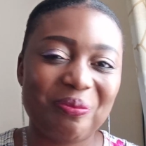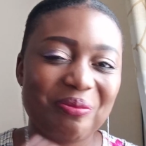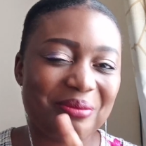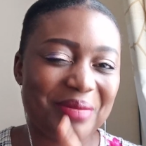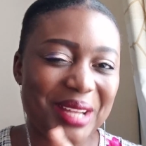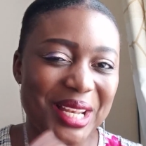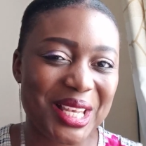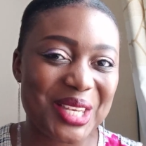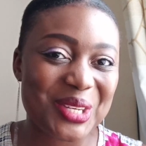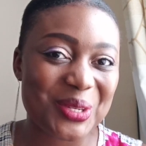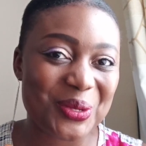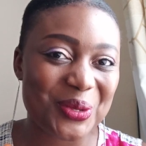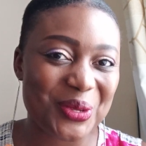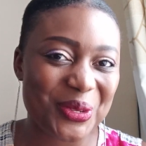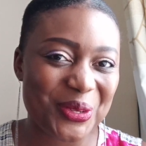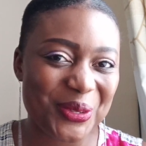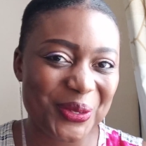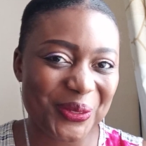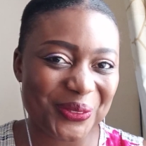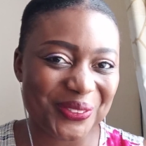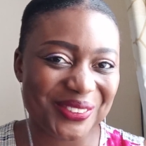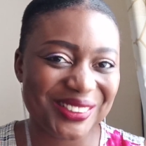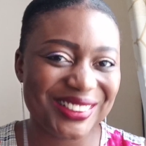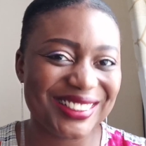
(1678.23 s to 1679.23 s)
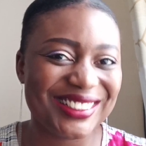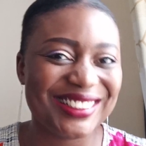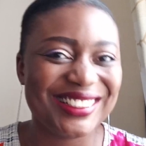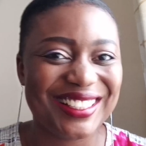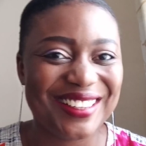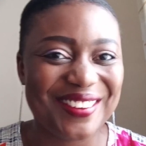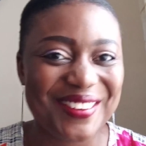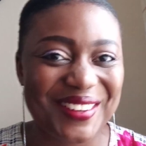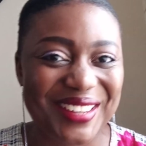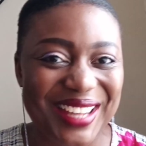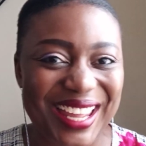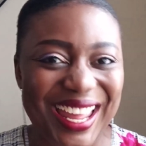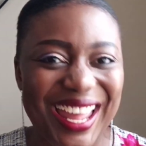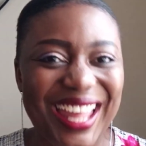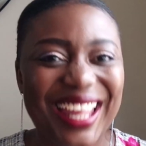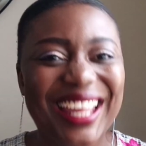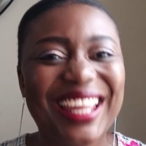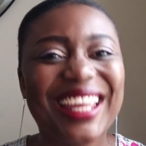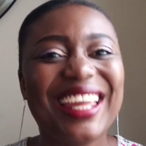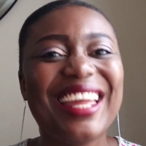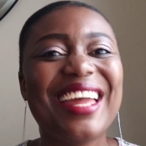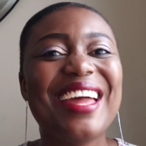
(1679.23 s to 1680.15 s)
But do you? Okay?